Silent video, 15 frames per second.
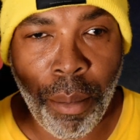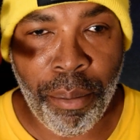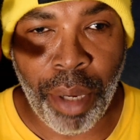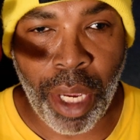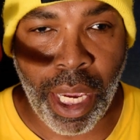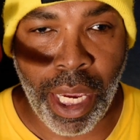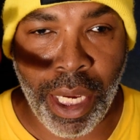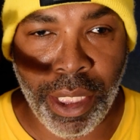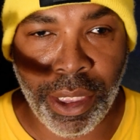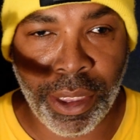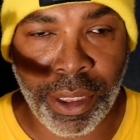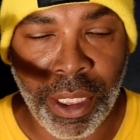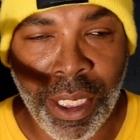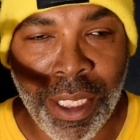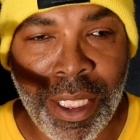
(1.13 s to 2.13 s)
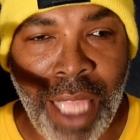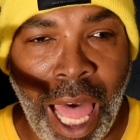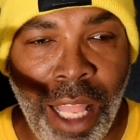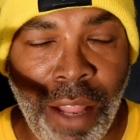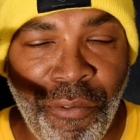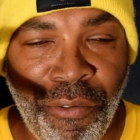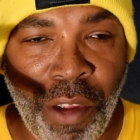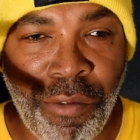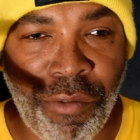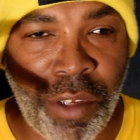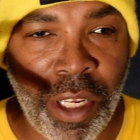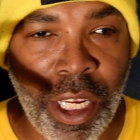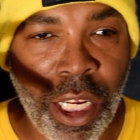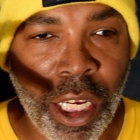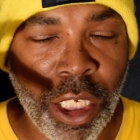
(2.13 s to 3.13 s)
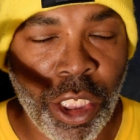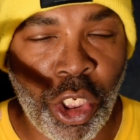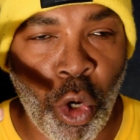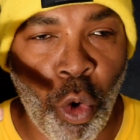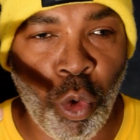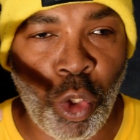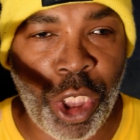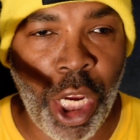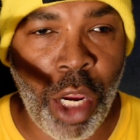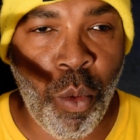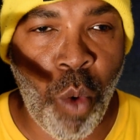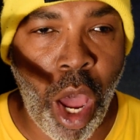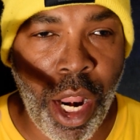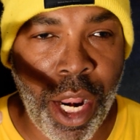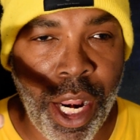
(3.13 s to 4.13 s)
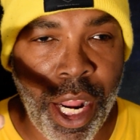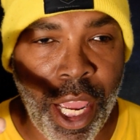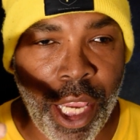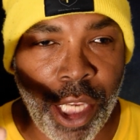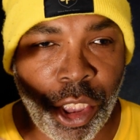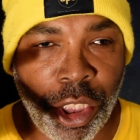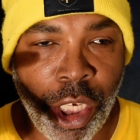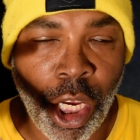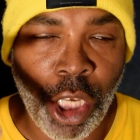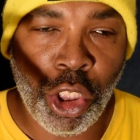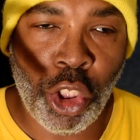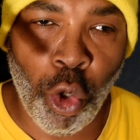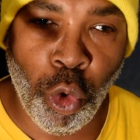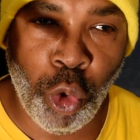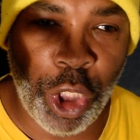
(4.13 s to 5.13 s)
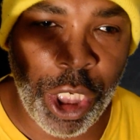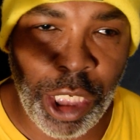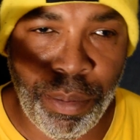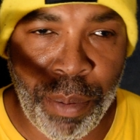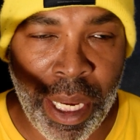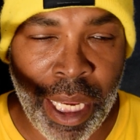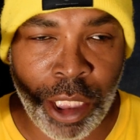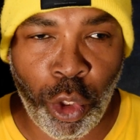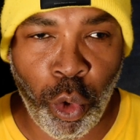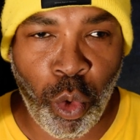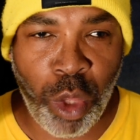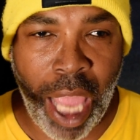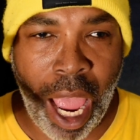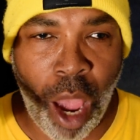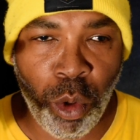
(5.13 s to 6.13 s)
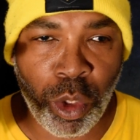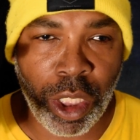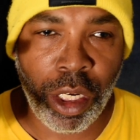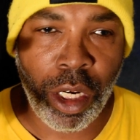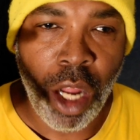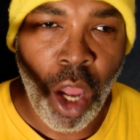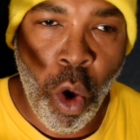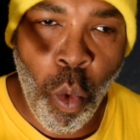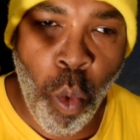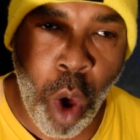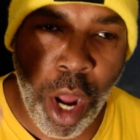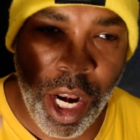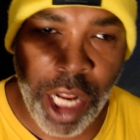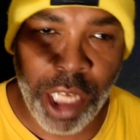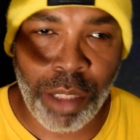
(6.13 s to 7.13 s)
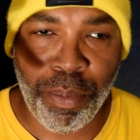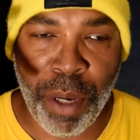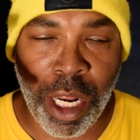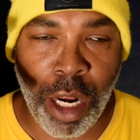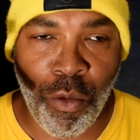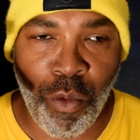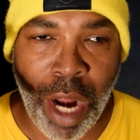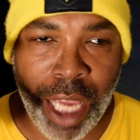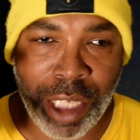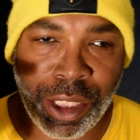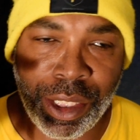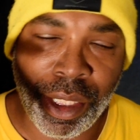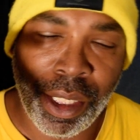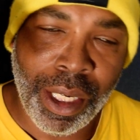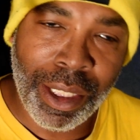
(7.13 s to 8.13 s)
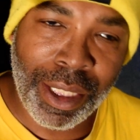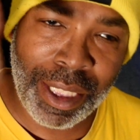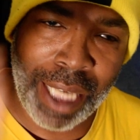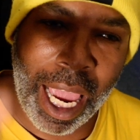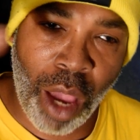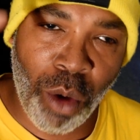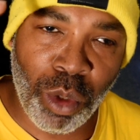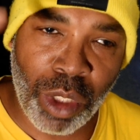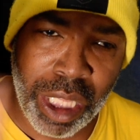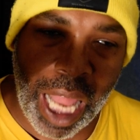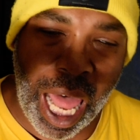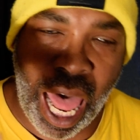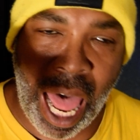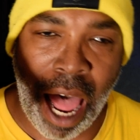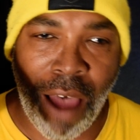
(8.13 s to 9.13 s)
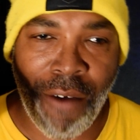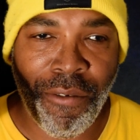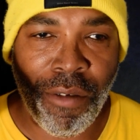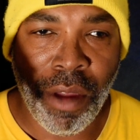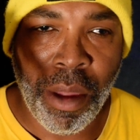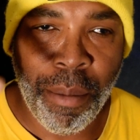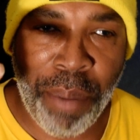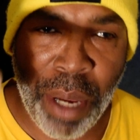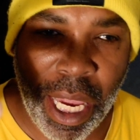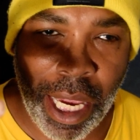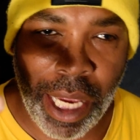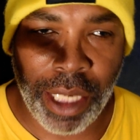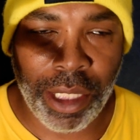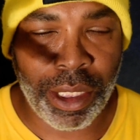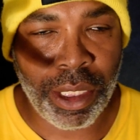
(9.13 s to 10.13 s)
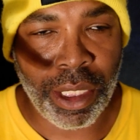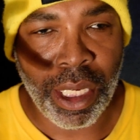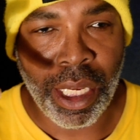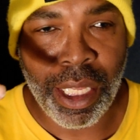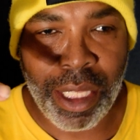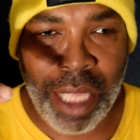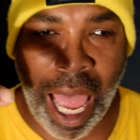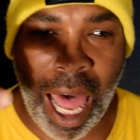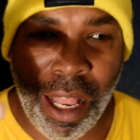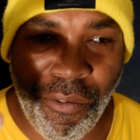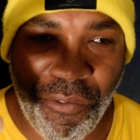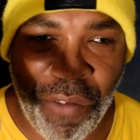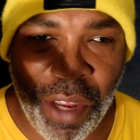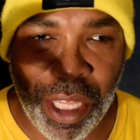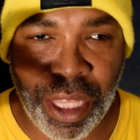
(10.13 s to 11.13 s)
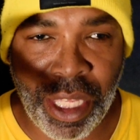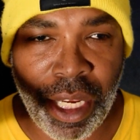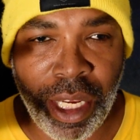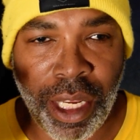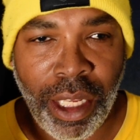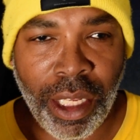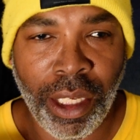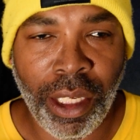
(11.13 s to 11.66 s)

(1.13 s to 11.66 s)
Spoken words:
Peace. $1.50. 2G what it is. 2G's being 2,000. What it is being the rest. Sounds live. Peace. $1.50.